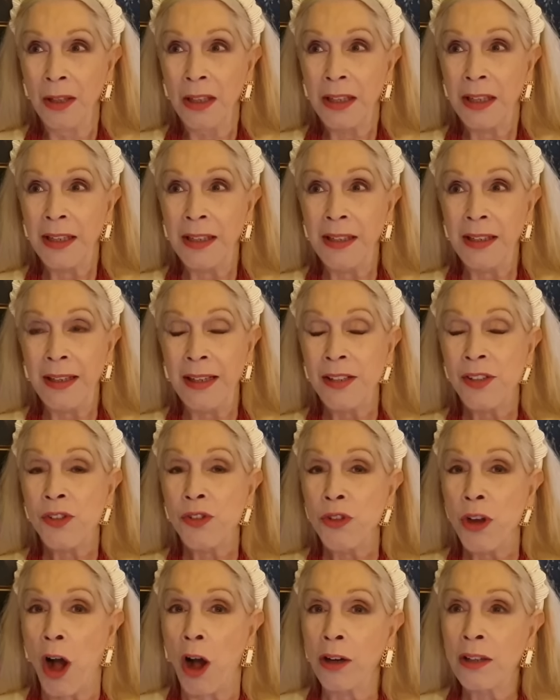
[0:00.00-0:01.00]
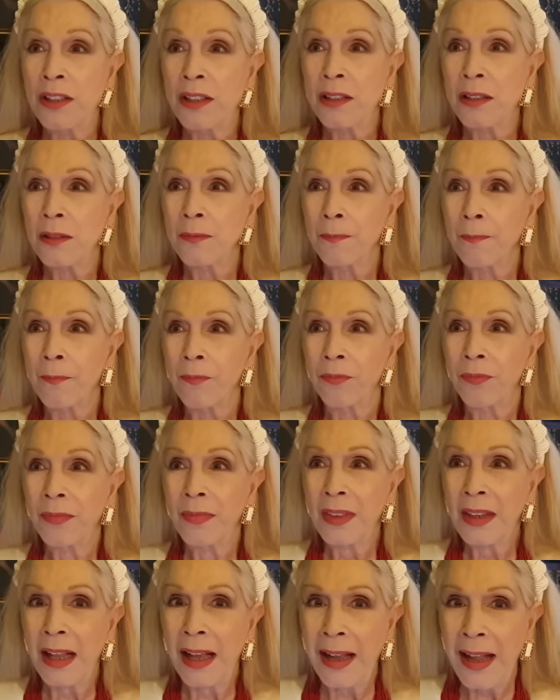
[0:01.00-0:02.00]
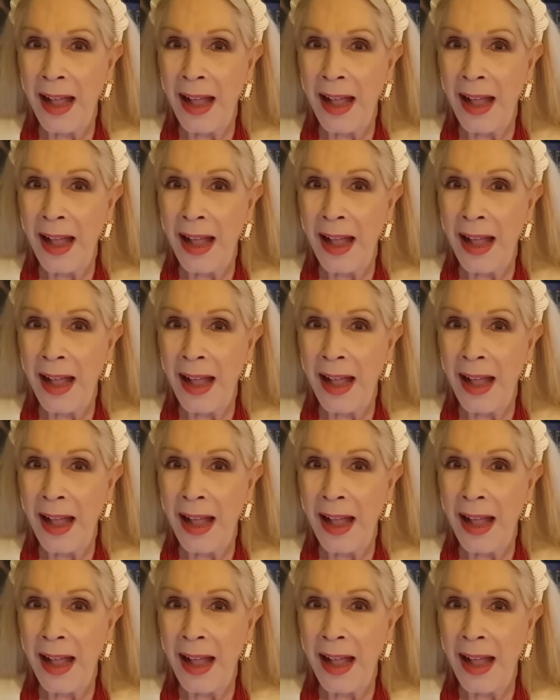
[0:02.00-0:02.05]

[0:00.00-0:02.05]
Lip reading: He is not a